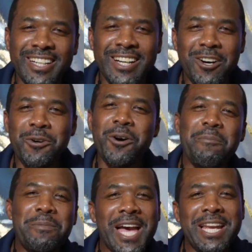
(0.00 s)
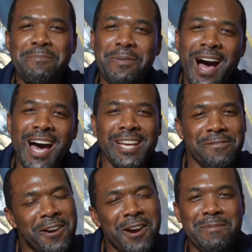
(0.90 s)
Who gonna be at the party if
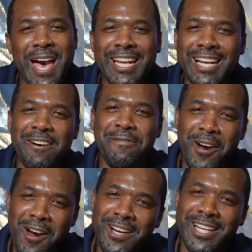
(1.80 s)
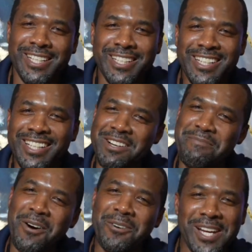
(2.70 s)
everybody left early? Come
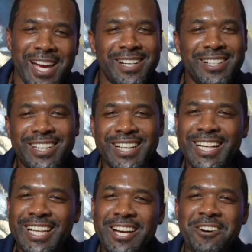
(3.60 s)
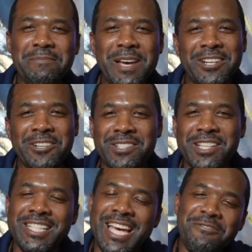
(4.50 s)
on now. It don't make no
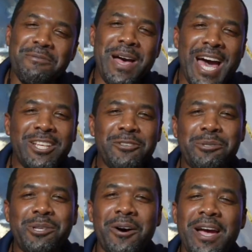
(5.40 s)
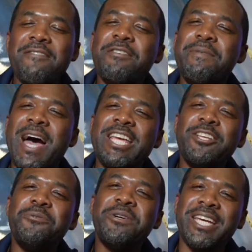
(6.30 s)
sense. Everybody
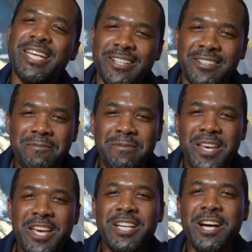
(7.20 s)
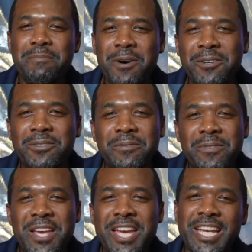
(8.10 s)
you hear, come on
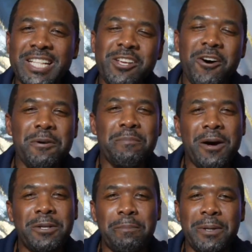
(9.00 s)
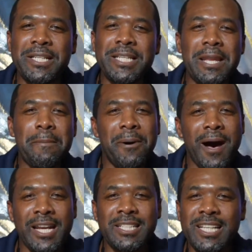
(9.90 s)
and talk about the P. Diddy
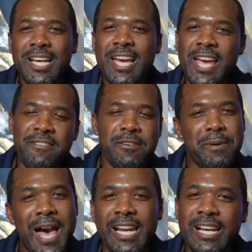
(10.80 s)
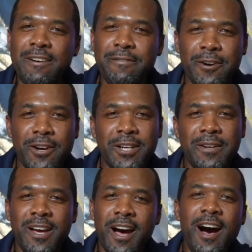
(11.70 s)
parties, everybody left early.
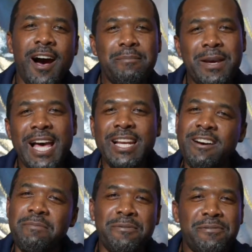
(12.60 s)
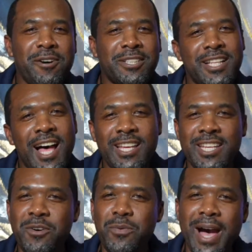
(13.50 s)
Oh man, I left before it started
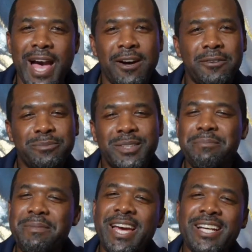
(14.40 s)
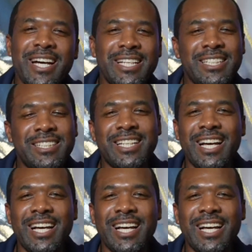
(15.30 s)
getting wild. Man, cut it